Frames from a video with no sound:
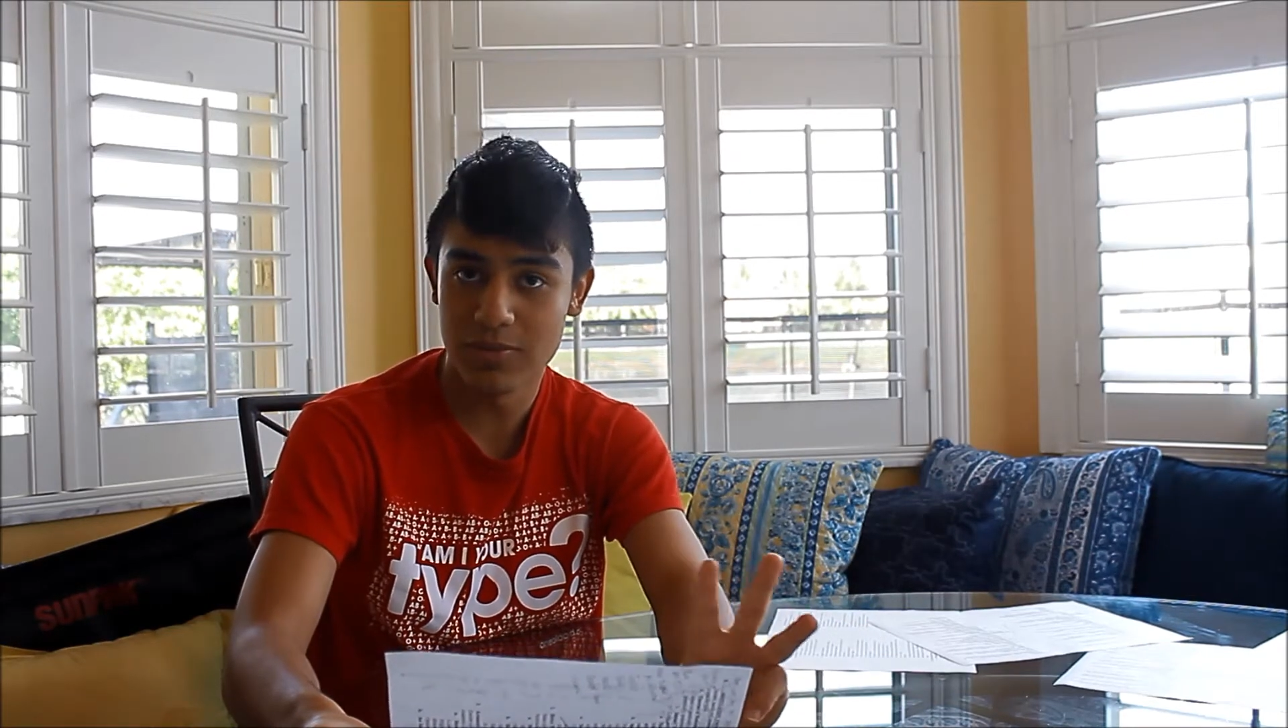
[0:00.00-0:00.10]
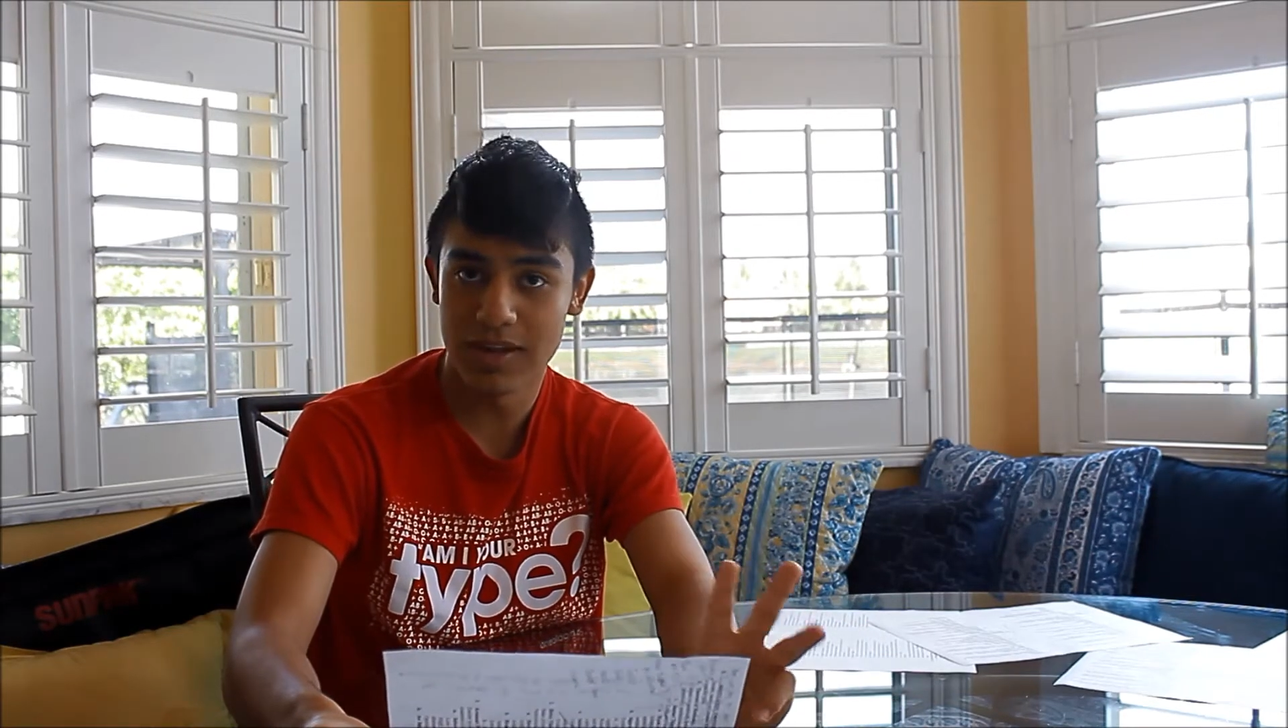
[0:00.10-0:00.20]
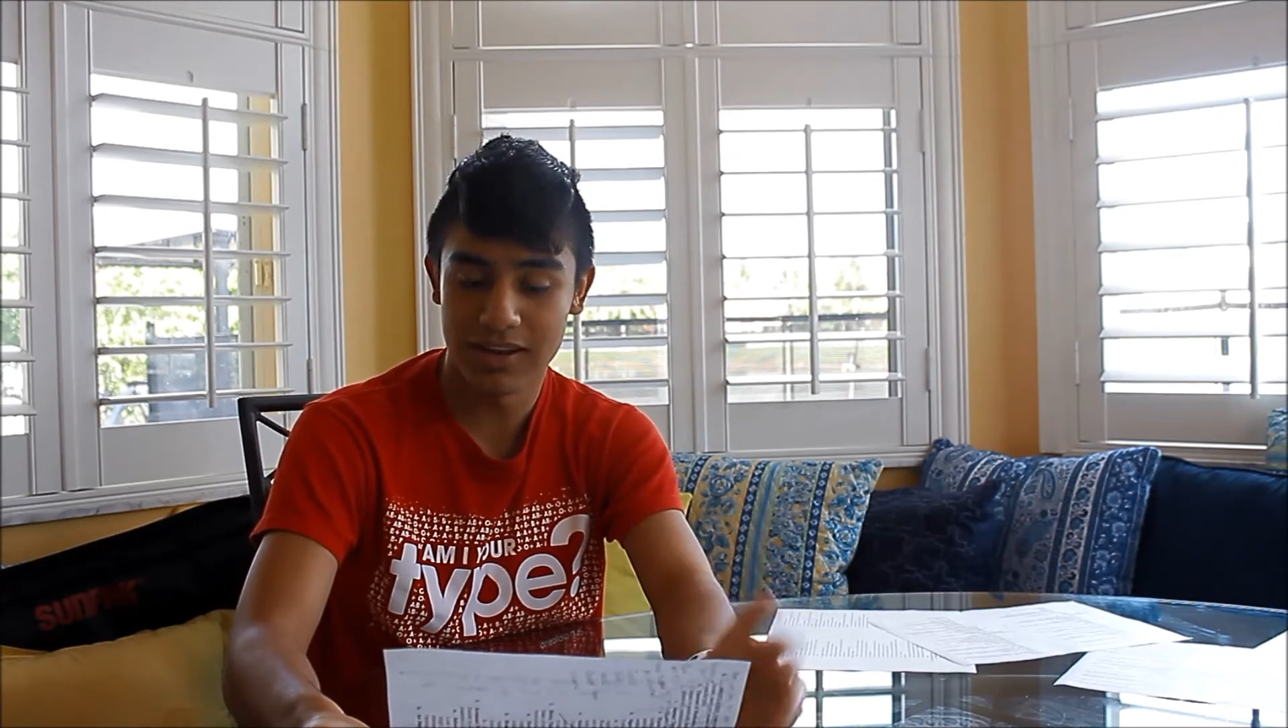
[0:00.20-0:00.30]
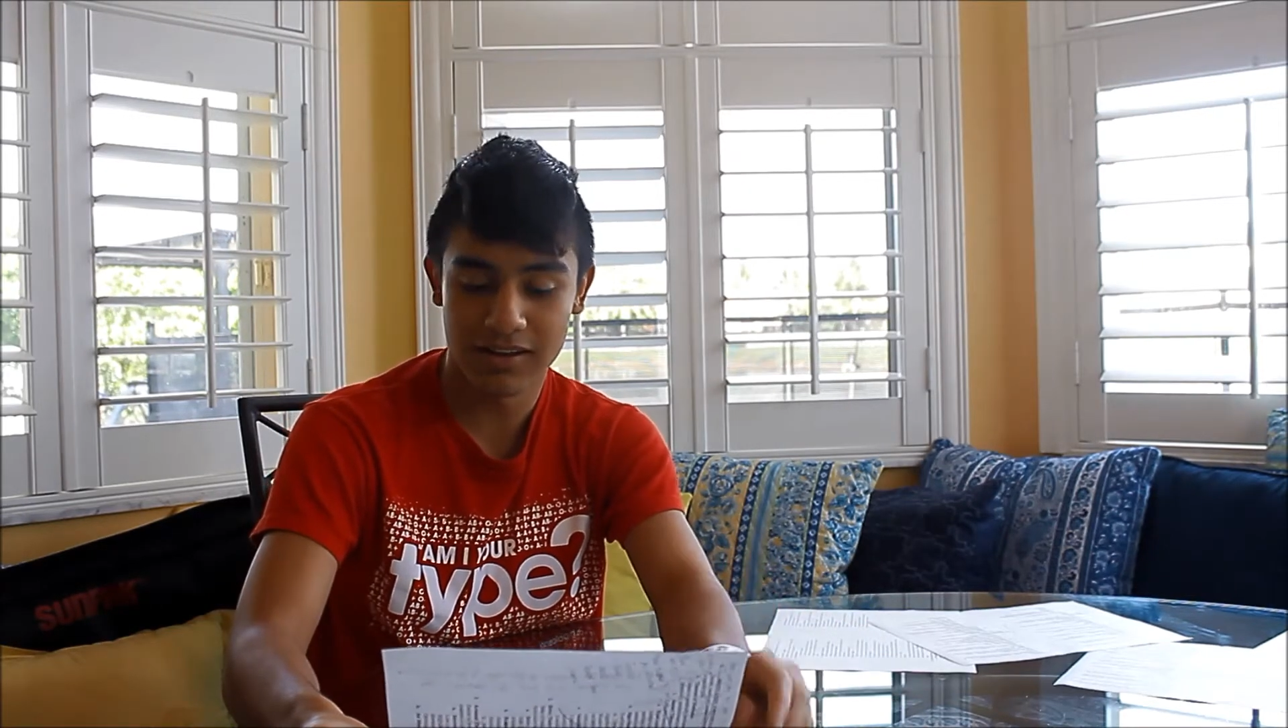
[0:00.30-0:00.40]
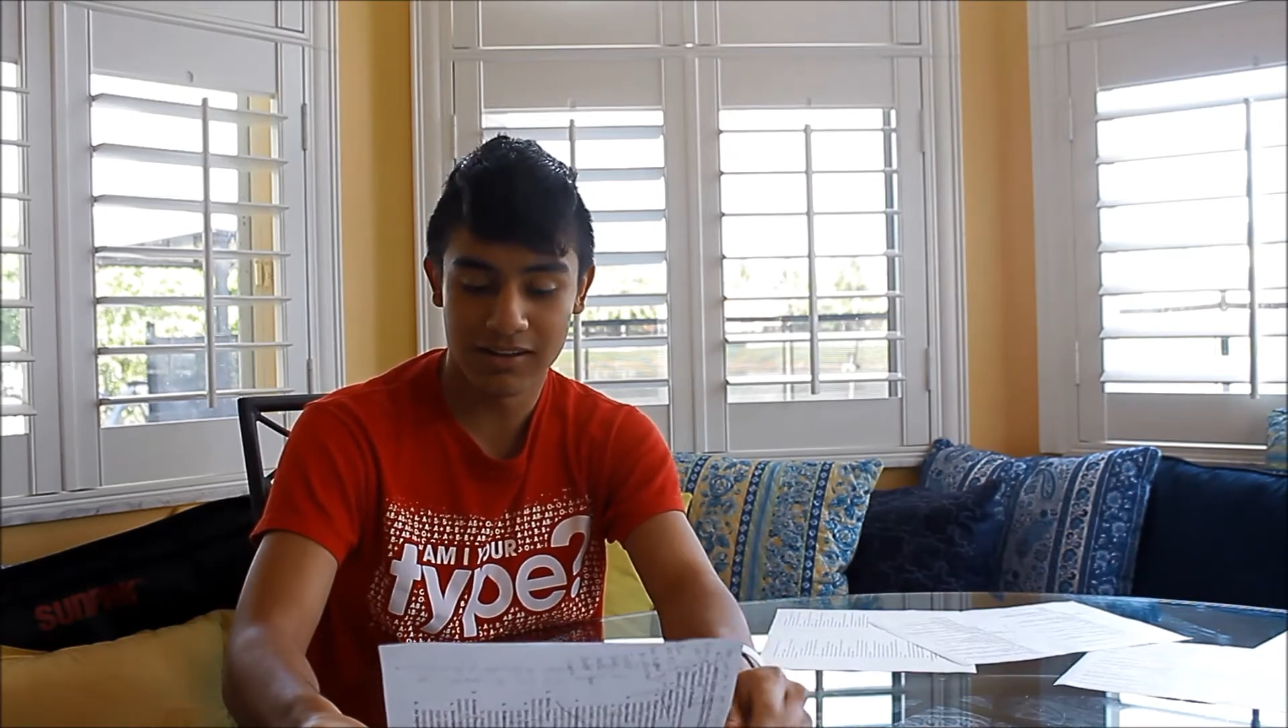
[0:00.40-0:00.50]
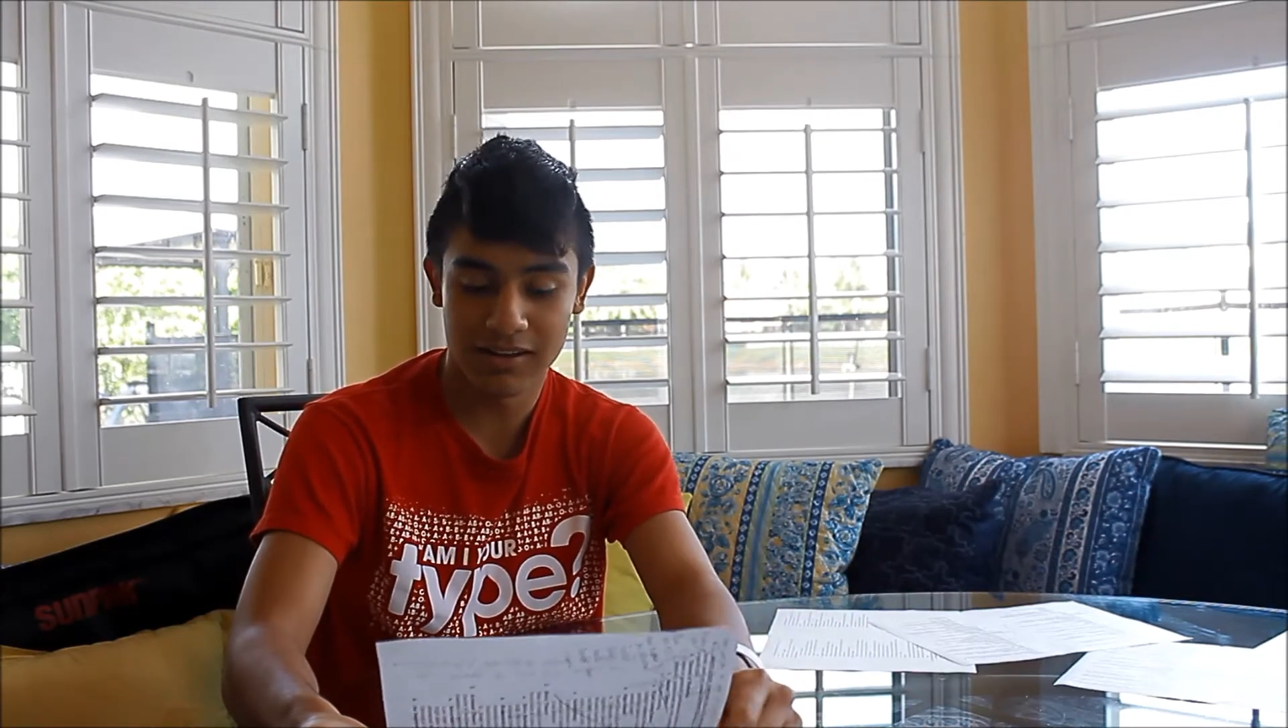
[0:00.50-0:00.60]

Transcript: main